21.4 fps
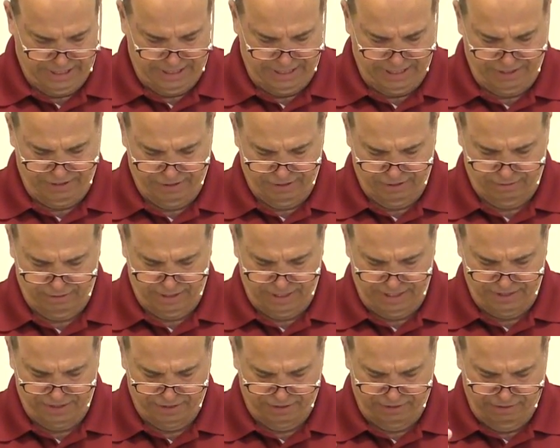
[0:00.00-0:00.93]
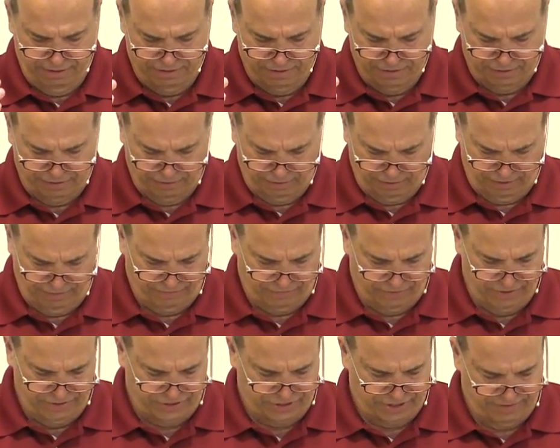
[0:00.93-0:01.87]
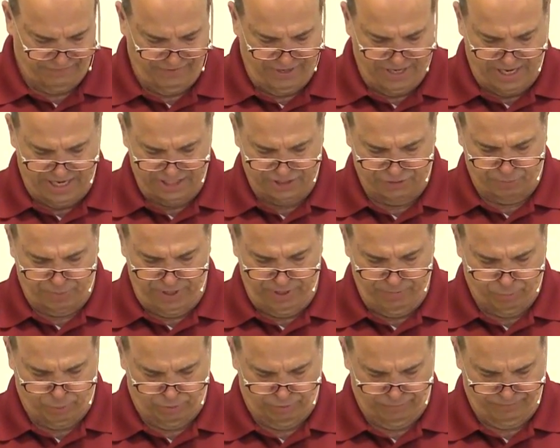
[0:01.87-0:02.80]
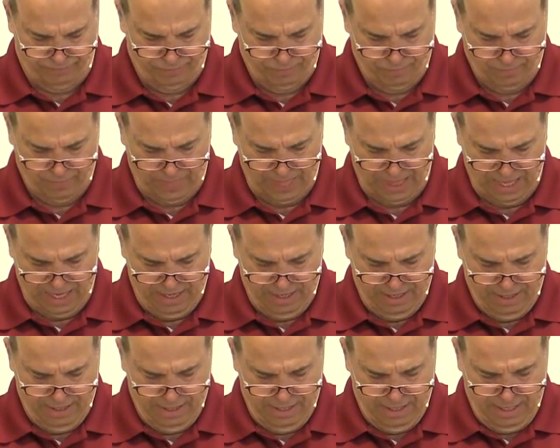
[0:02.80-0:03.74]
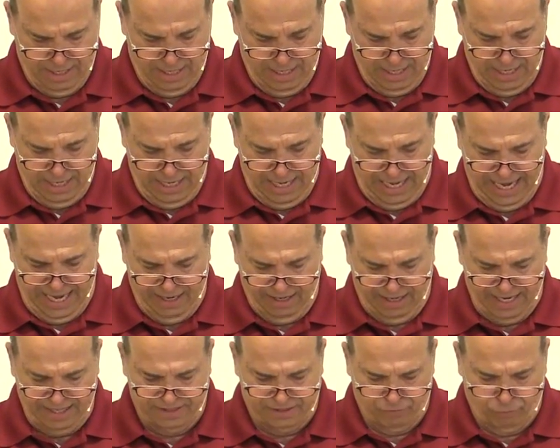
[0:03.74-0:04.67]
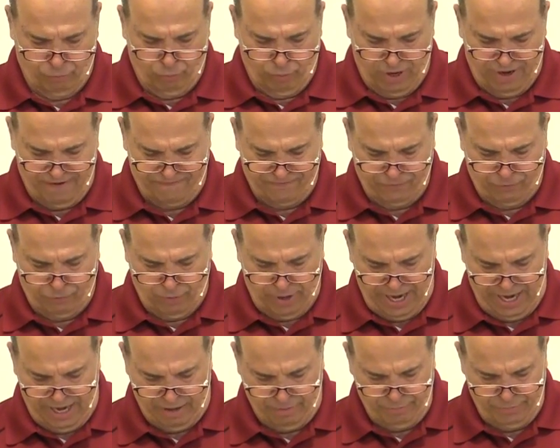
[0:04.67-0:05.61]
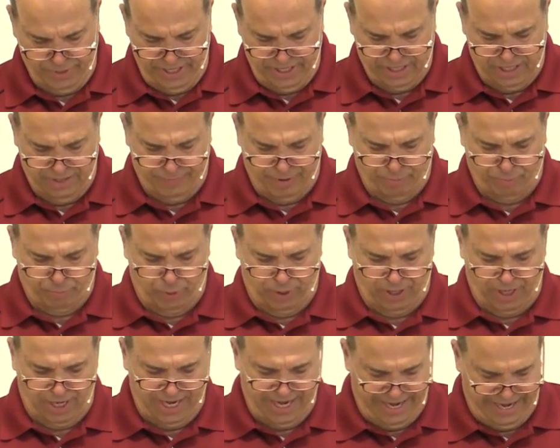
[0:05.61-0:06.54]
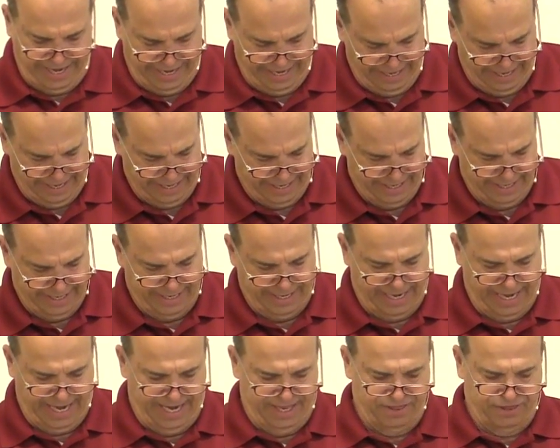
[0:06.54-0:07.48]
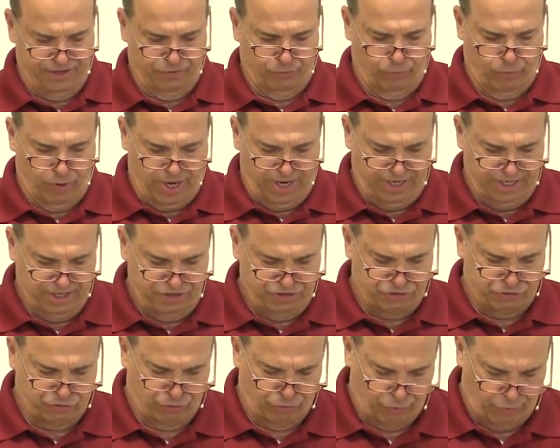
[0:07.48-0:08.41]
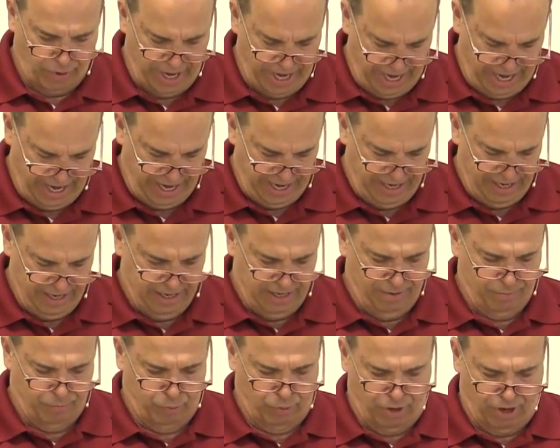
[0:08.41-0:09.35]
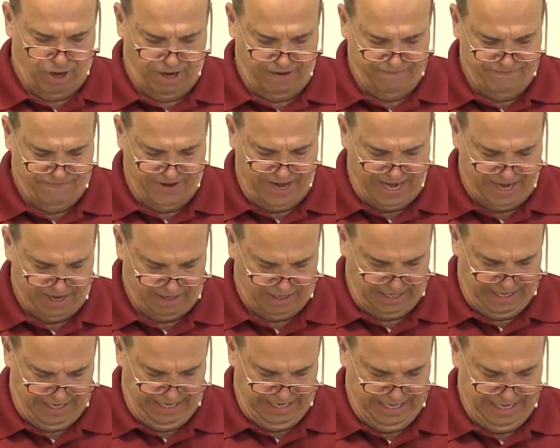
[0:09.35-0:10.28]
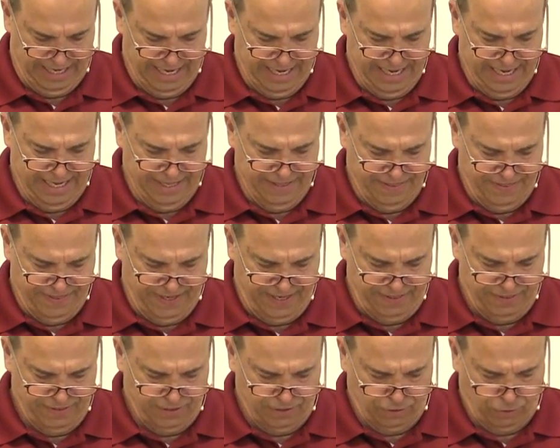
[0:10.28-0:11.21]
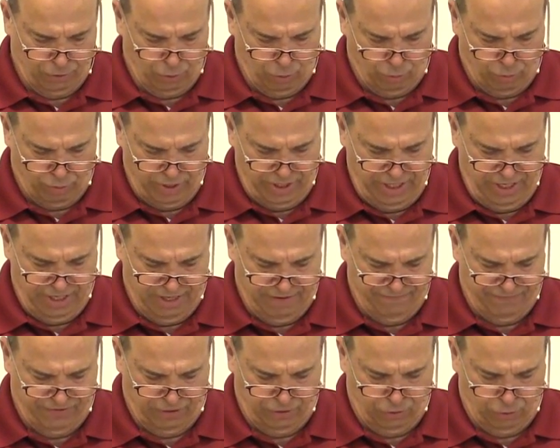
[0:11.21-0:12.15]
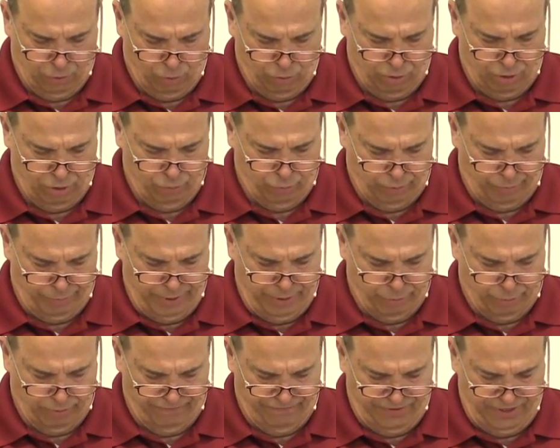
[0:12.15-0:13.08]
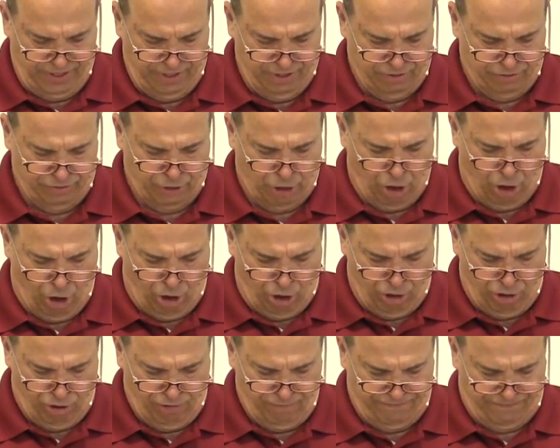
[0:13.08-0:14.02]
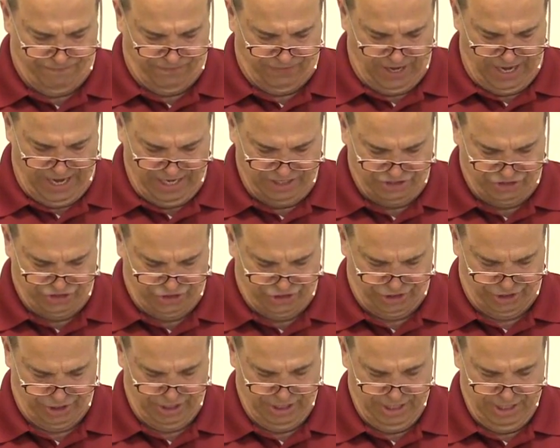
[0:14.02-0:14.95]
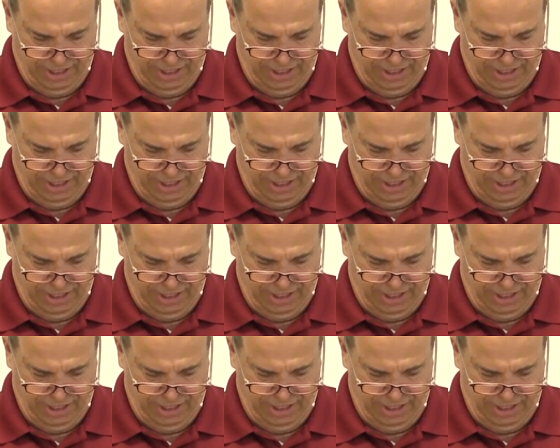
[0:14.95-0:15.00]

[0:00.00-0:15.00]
and the, and the, the deliverance of God's people. And let the rough ground become a plain, and the rugged terrain a broad valley. Then the glory of the Lord will be revealed. All flesh